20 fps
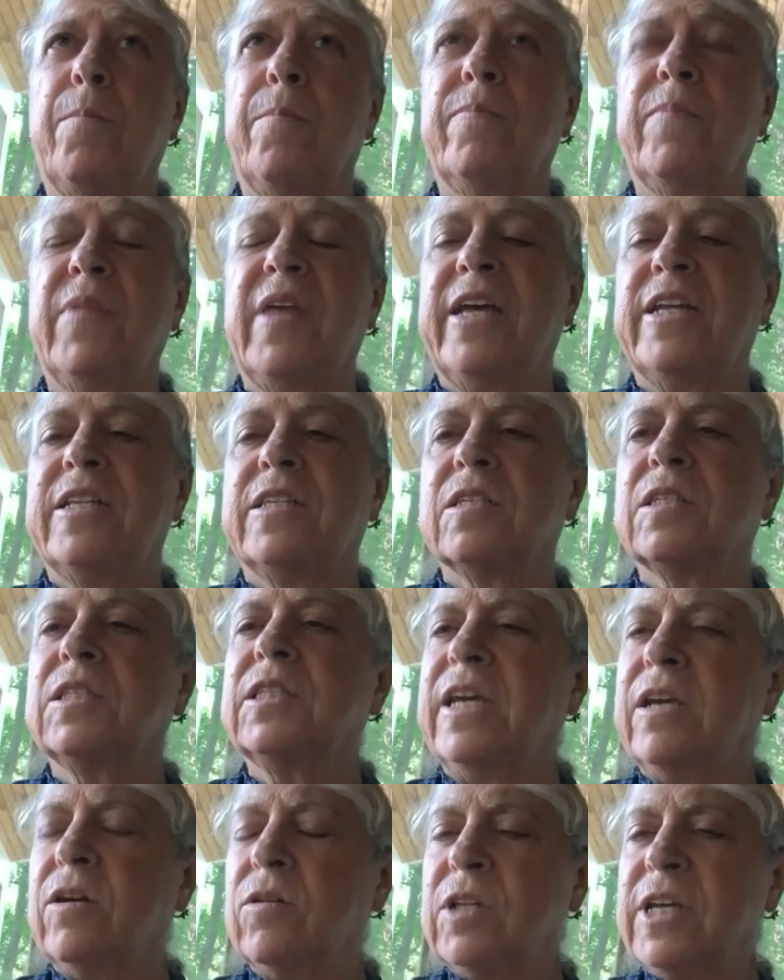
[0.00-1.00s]
It's
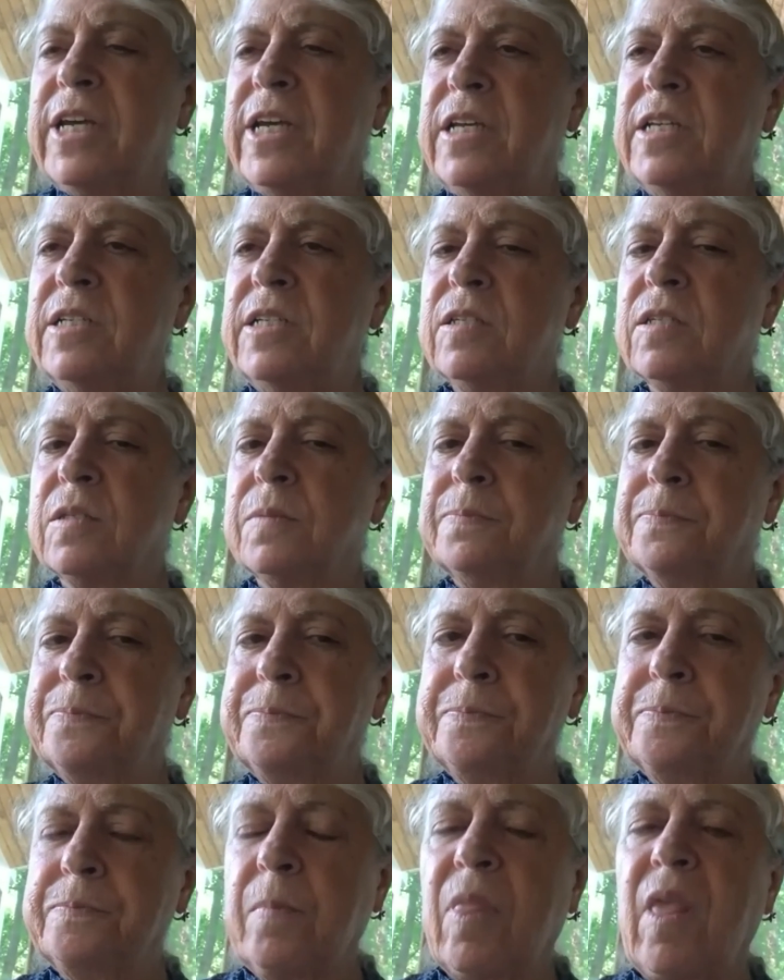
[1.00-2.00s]
legalese,
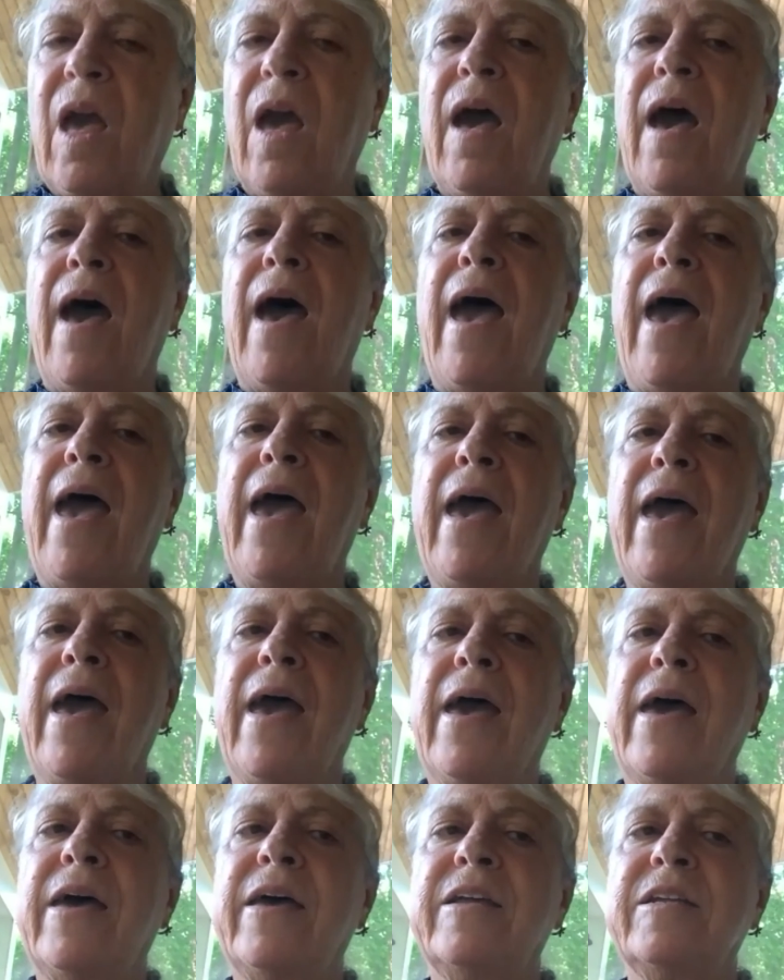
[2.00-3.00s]

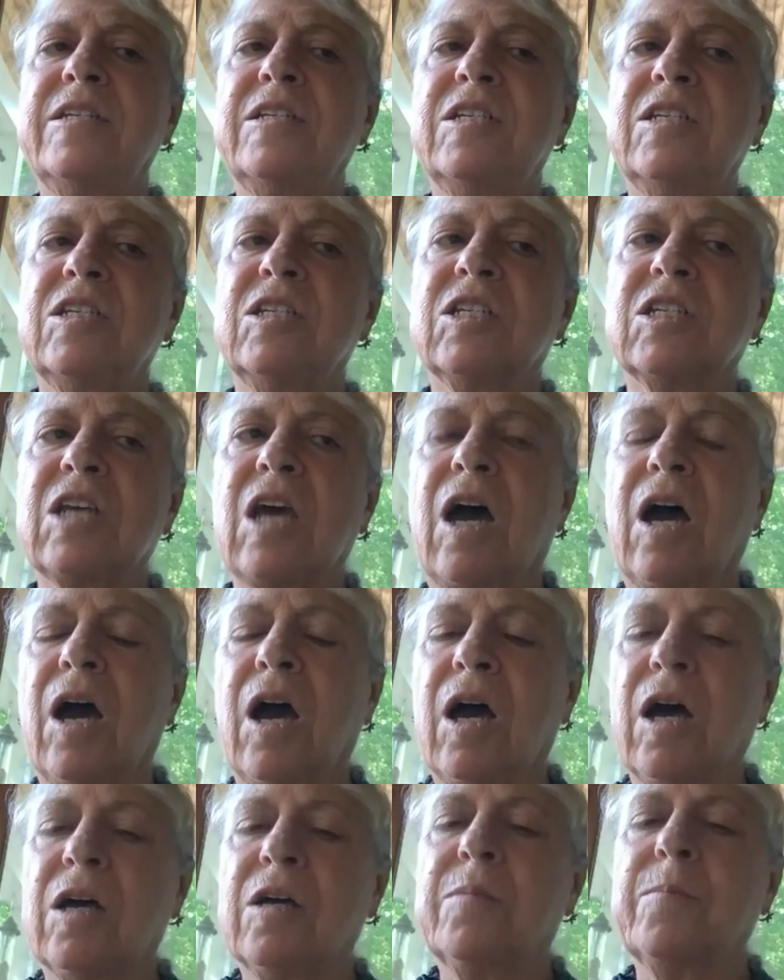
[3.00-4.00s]
and
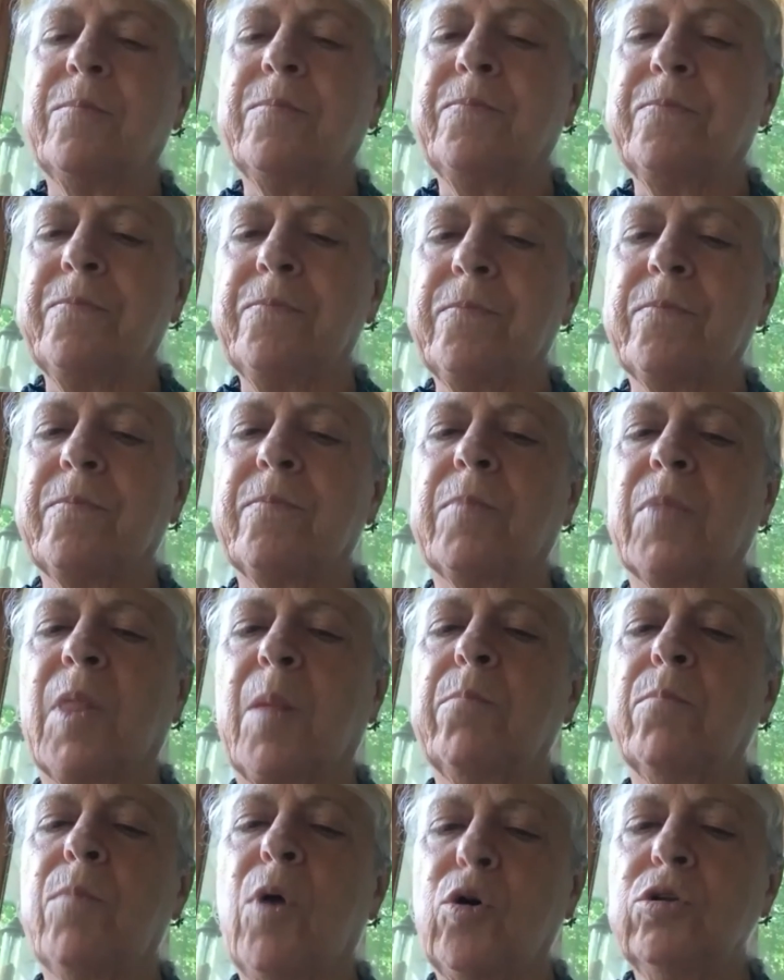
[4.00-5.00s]

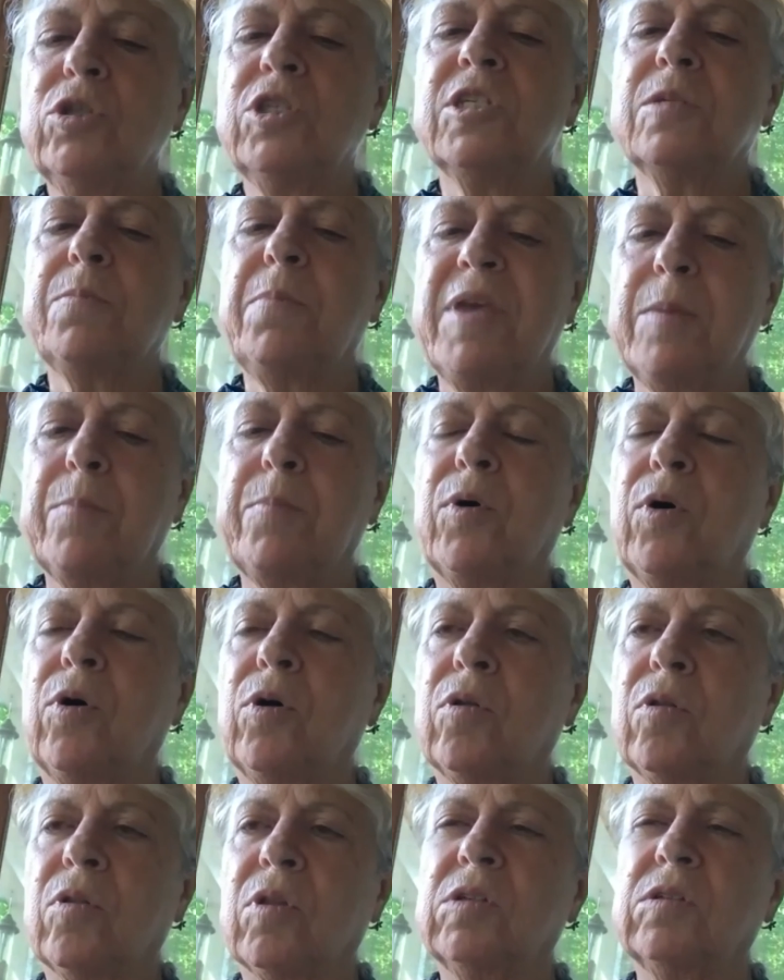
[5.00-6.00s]
most
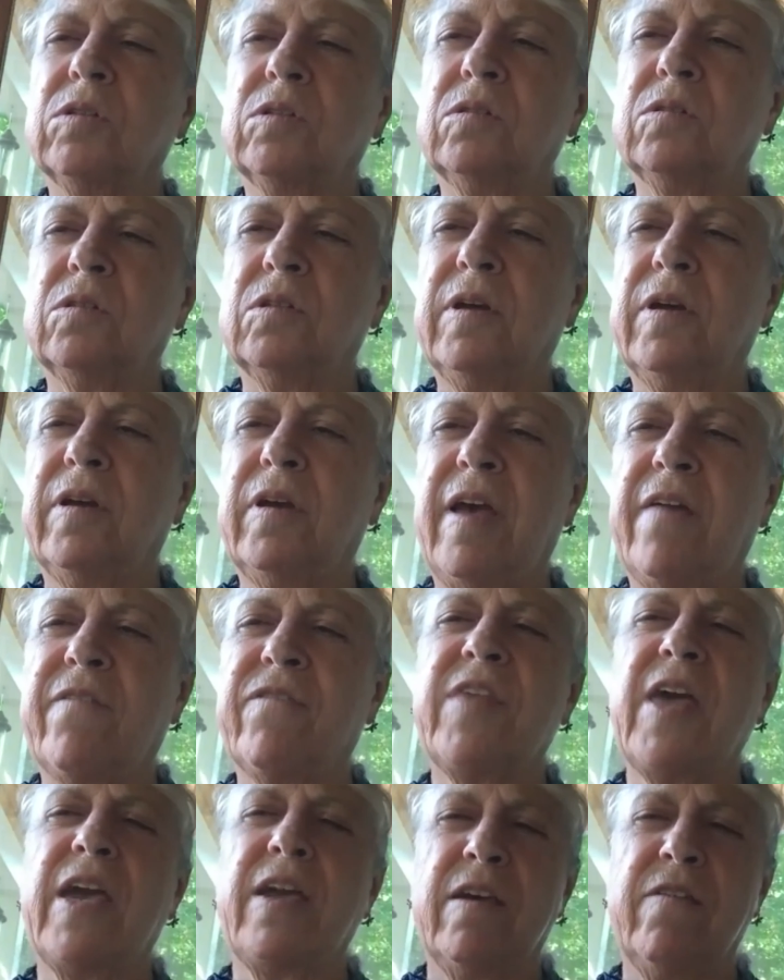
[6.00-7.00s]
people,
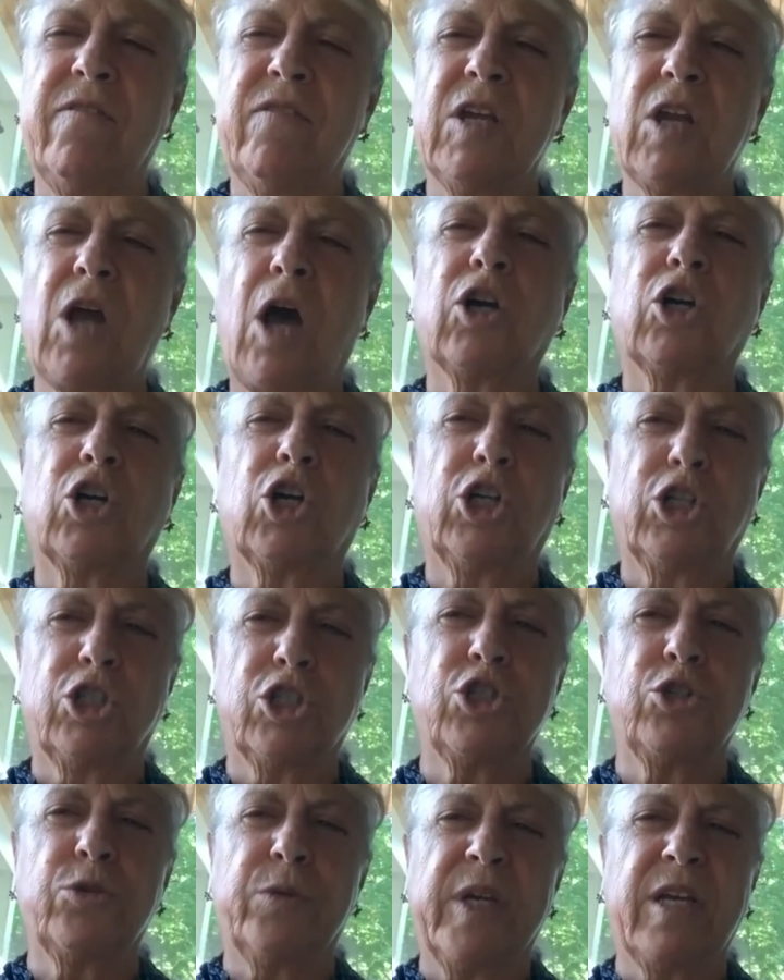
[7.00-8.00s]
if they give it a
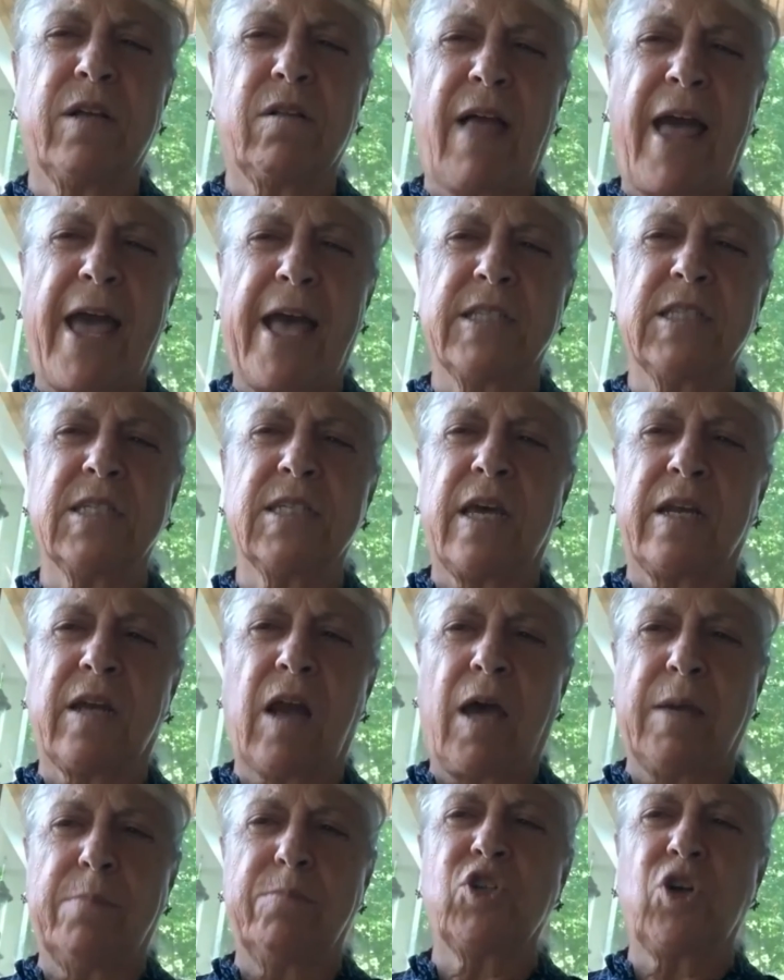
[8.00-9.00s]
cursory glance, and
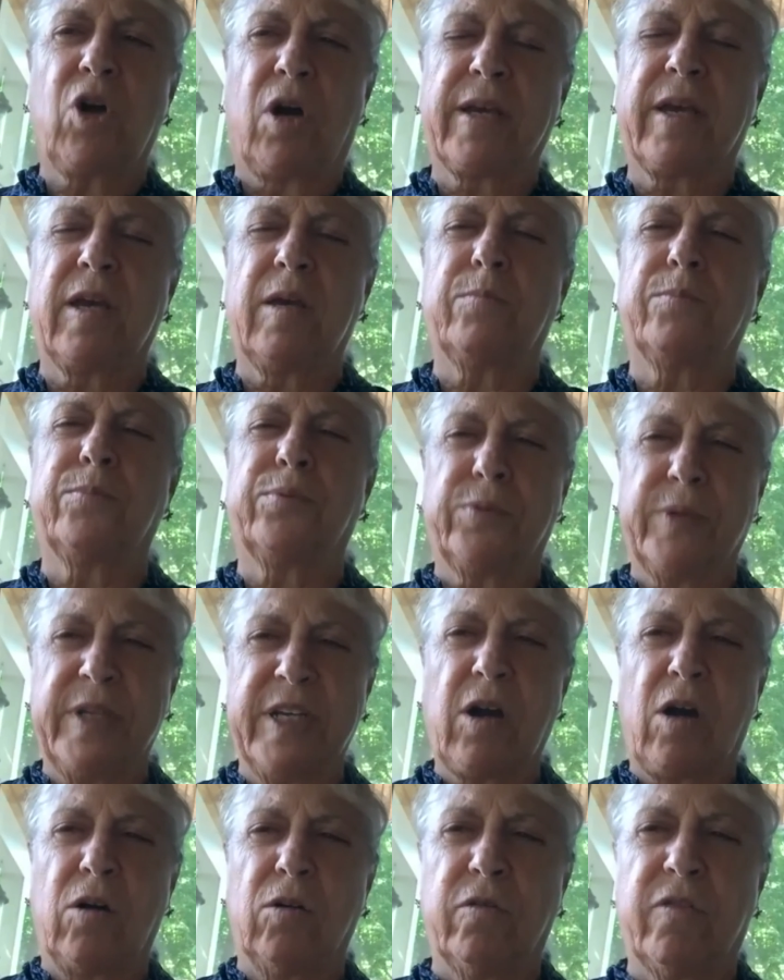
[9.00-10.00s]
I'm talking
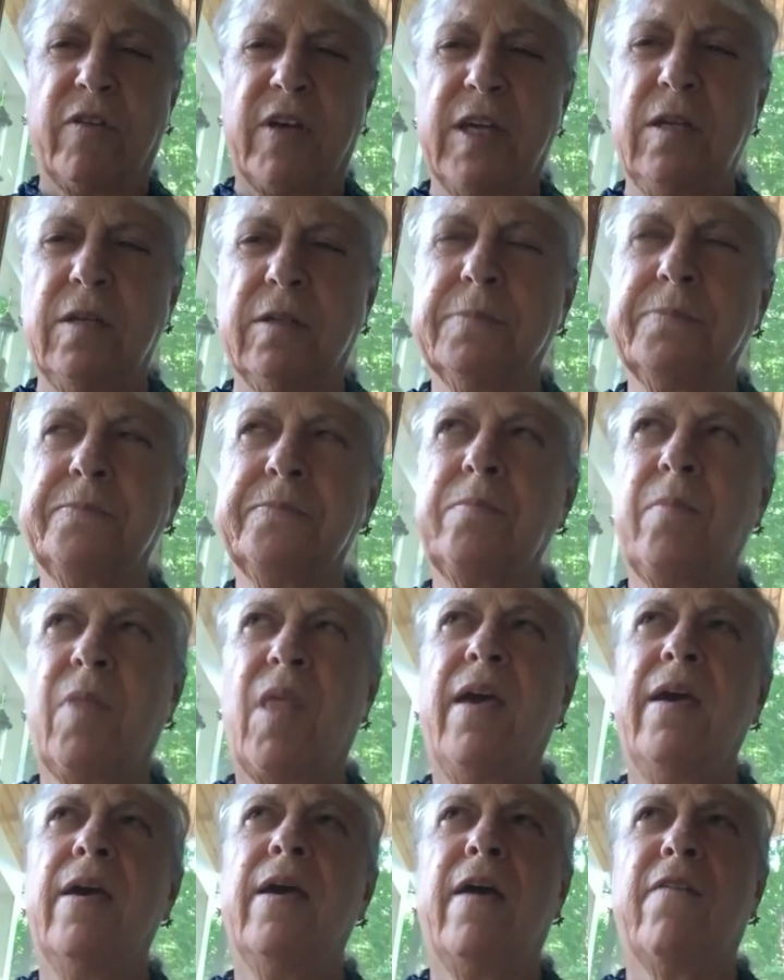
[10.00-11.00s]
pre-COVID,
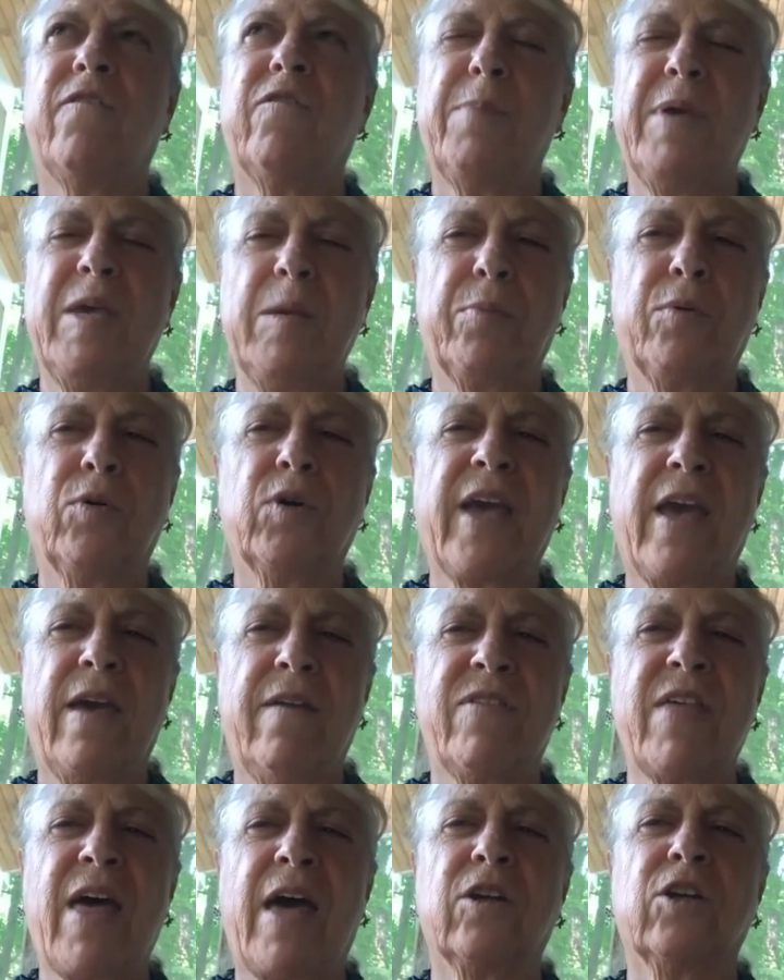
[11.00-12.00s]
if people
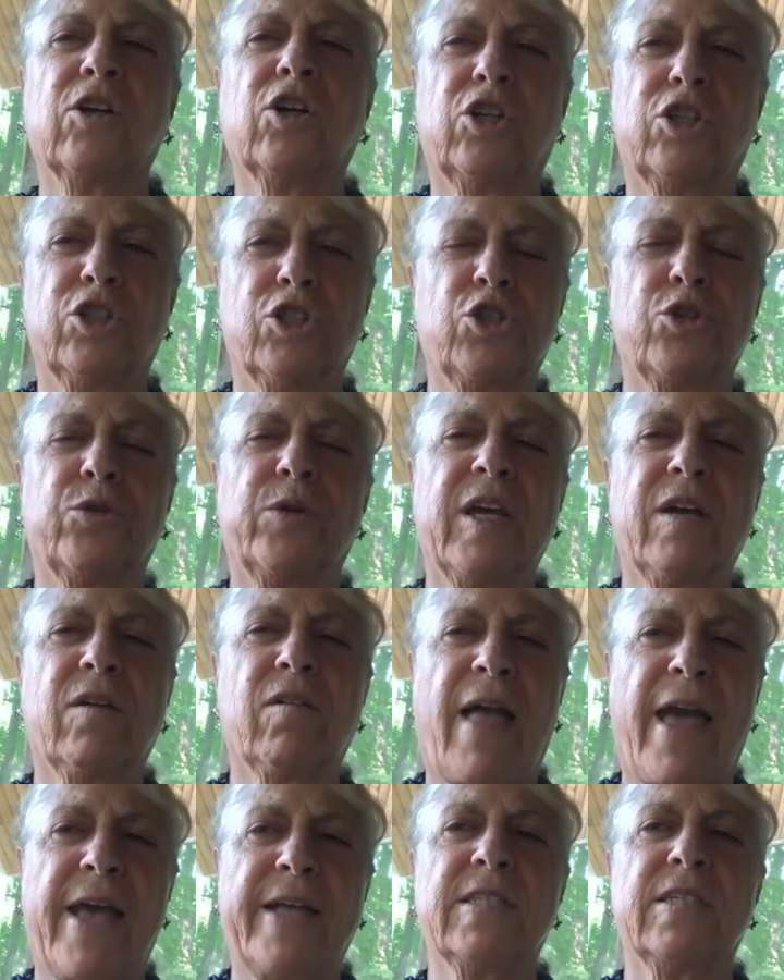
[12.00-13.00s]
gave that a cursory
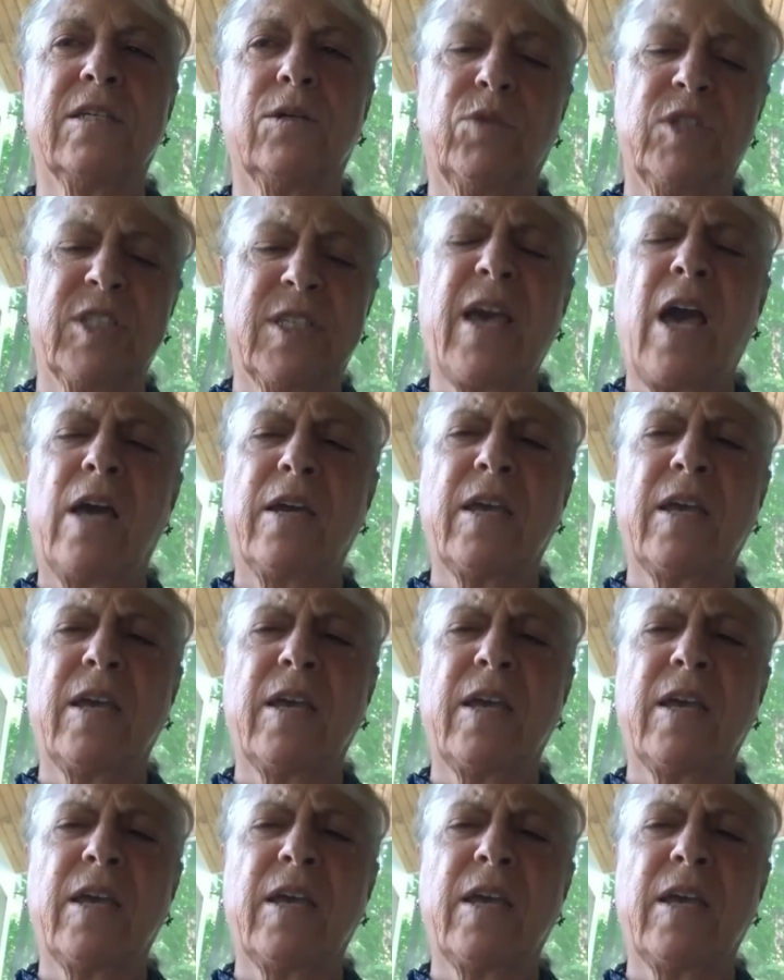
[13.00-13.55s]
glance, it was yeah.